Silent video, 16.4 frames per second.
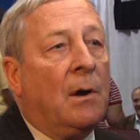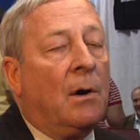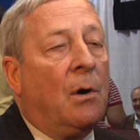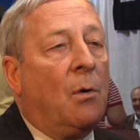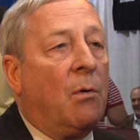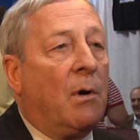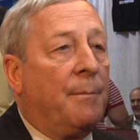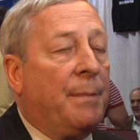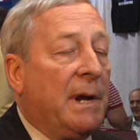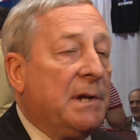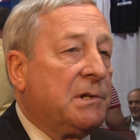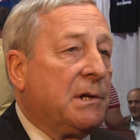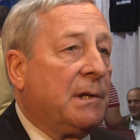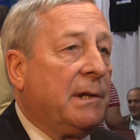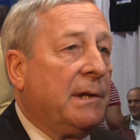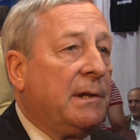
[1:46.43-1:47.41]
who were
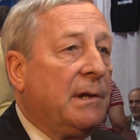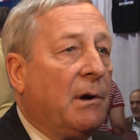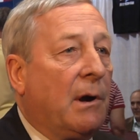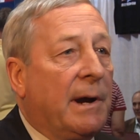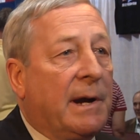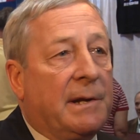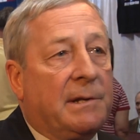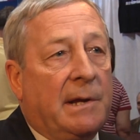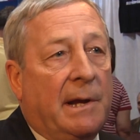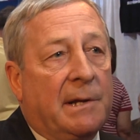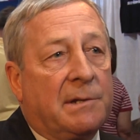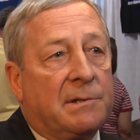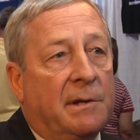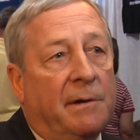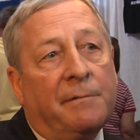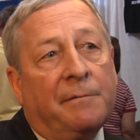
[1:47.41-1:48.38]
basically the
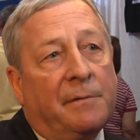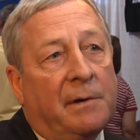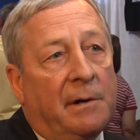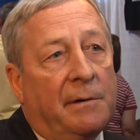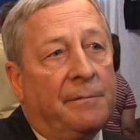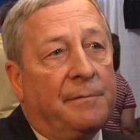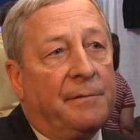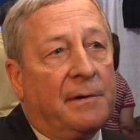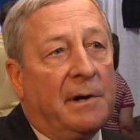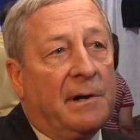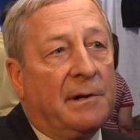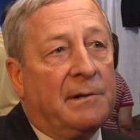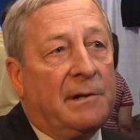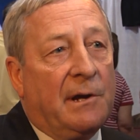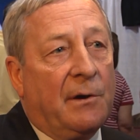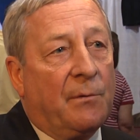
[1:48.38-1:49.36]
architects of
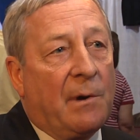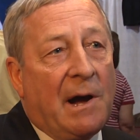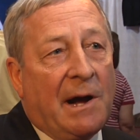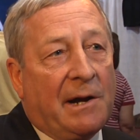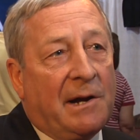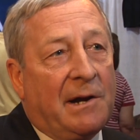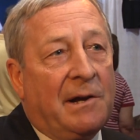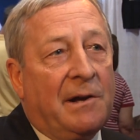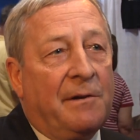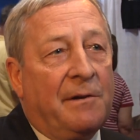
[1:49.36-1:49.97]
the Iraq